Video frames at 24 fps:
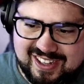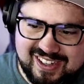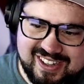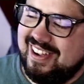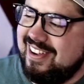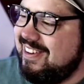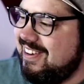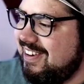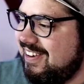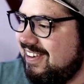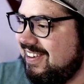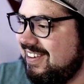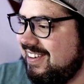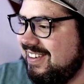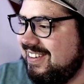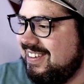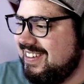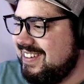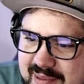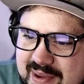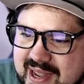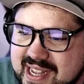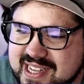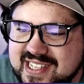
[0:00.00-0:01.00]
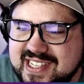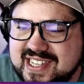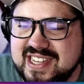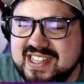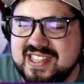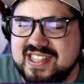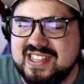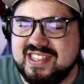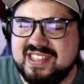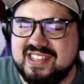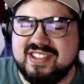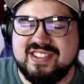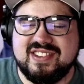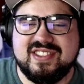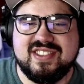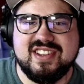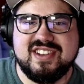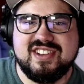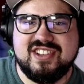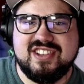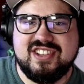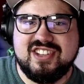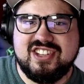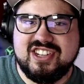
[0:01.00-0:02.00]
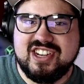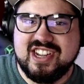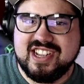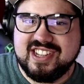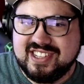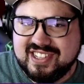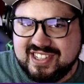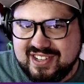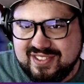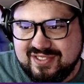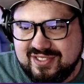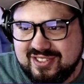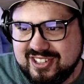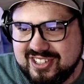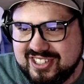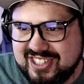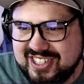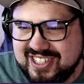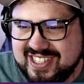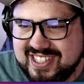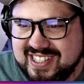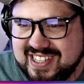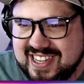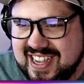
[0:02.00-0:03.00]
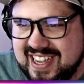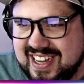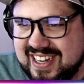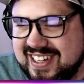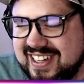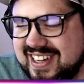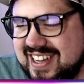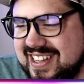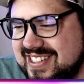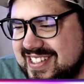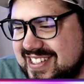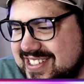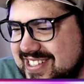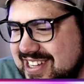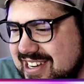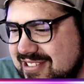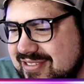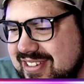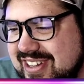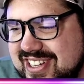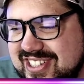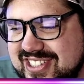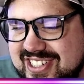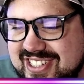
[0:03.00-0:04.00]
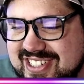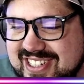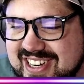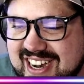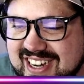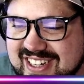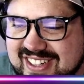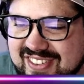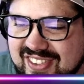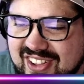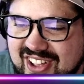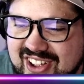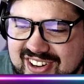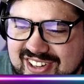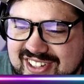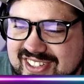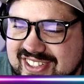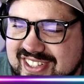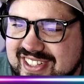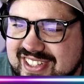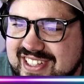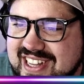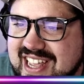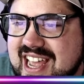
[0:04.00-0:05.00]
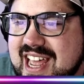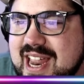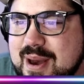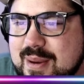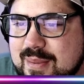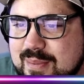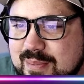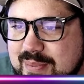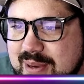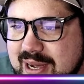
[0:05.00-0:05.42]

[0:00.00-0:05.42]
Aw. I'm guessing this is the gist of what she said, because it seemed like she talked longer than that.